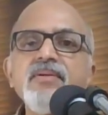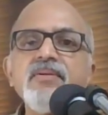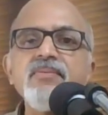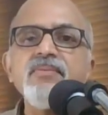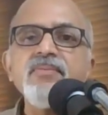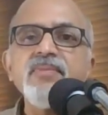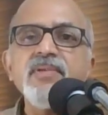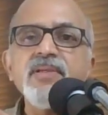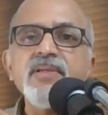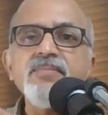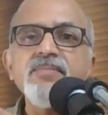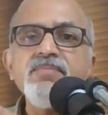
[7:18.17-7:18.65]

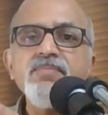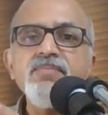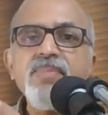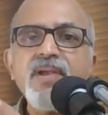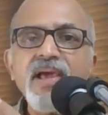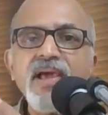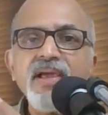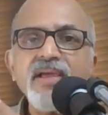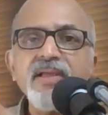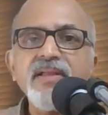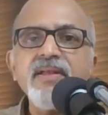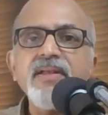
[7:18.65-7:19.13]

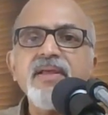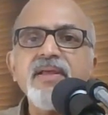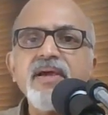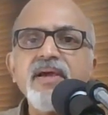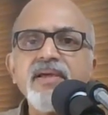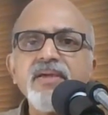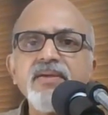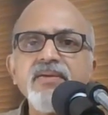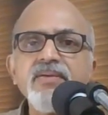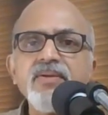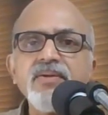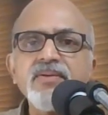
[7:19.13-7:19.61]

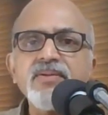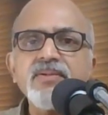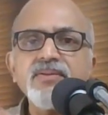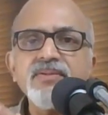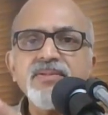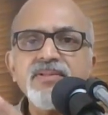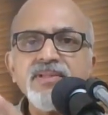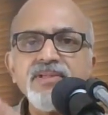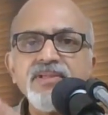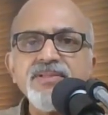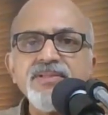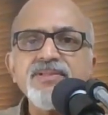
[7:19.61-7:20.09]
I want to
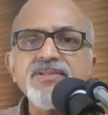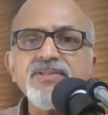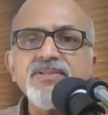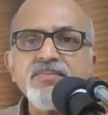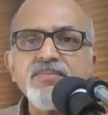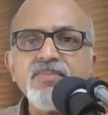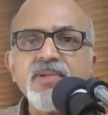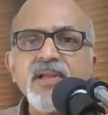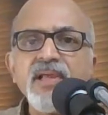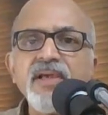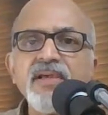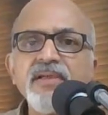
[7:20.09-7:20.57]
teach you
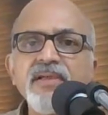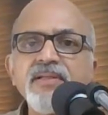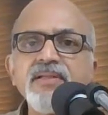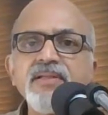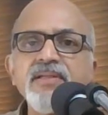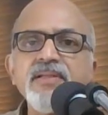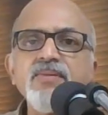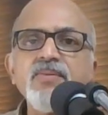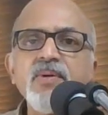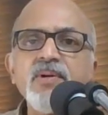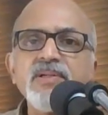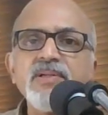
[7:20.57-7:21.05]
blindly
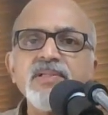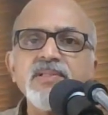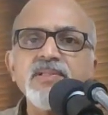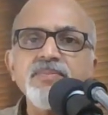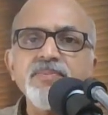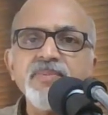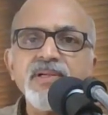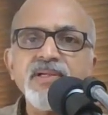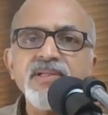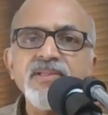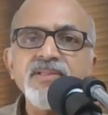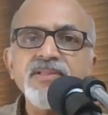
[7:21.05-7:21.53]
what is
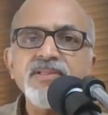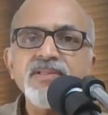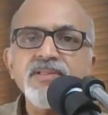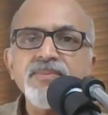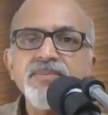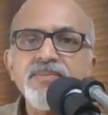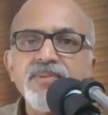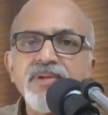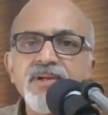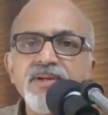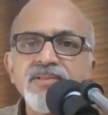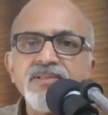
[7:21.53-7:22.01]
predictive
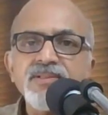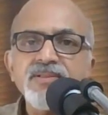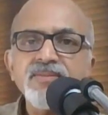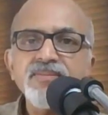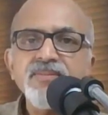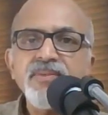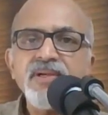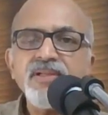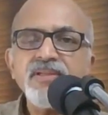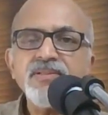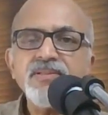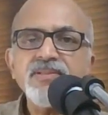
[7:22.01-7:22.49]
project
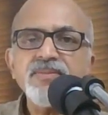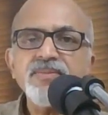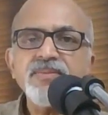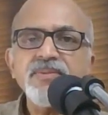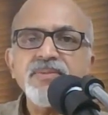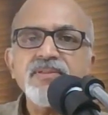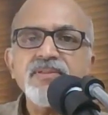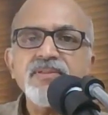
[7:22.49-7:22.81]
management.